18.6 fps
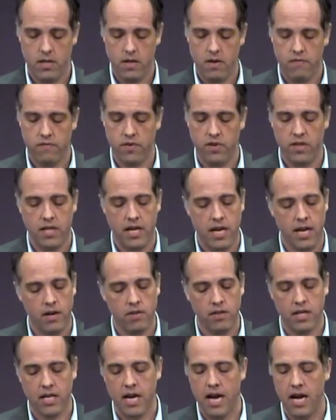For they are
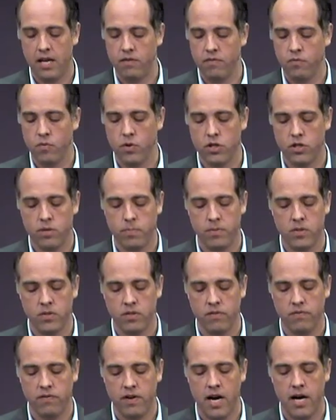the kind of worshipers the
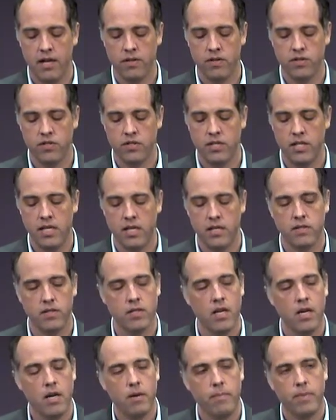Father seeks,
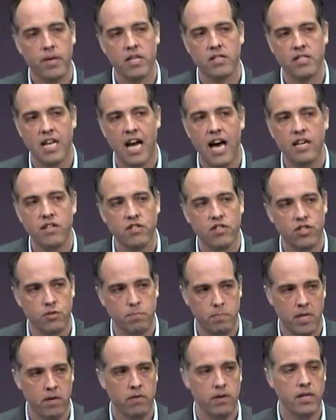because God is
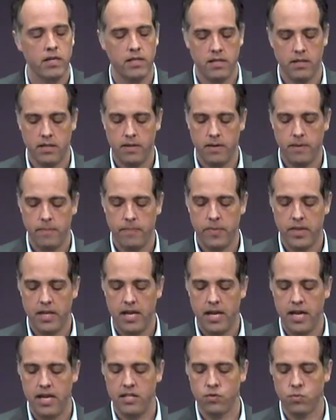Spirit,
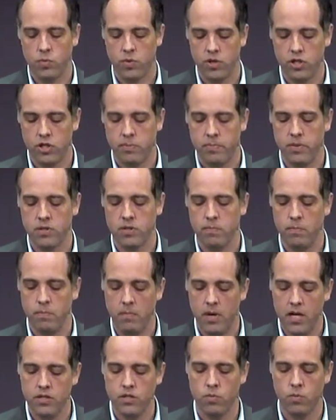and his worshipers
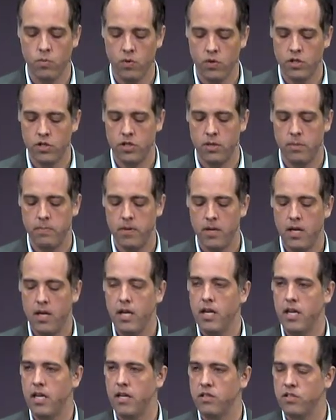must worship
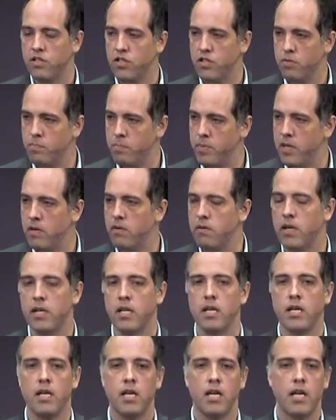in spirit
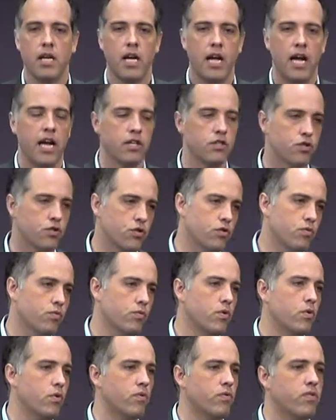and
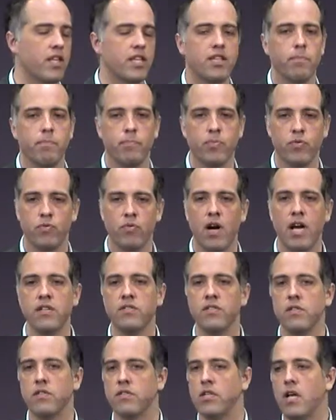truth, that the
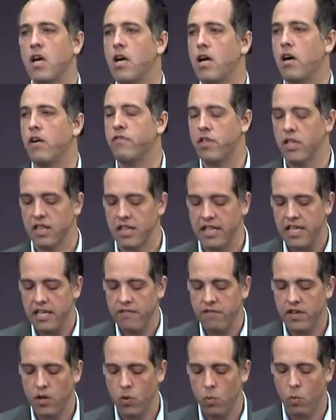presence of the
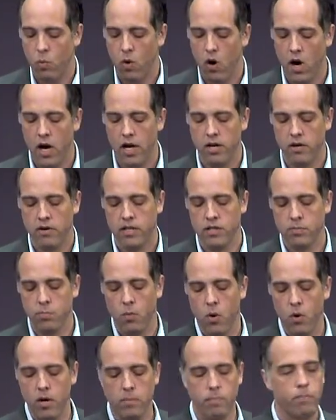living water is
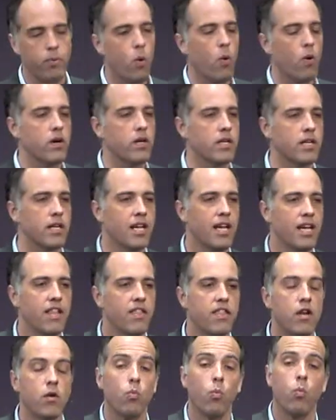more important
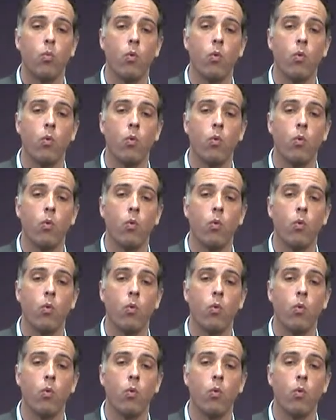than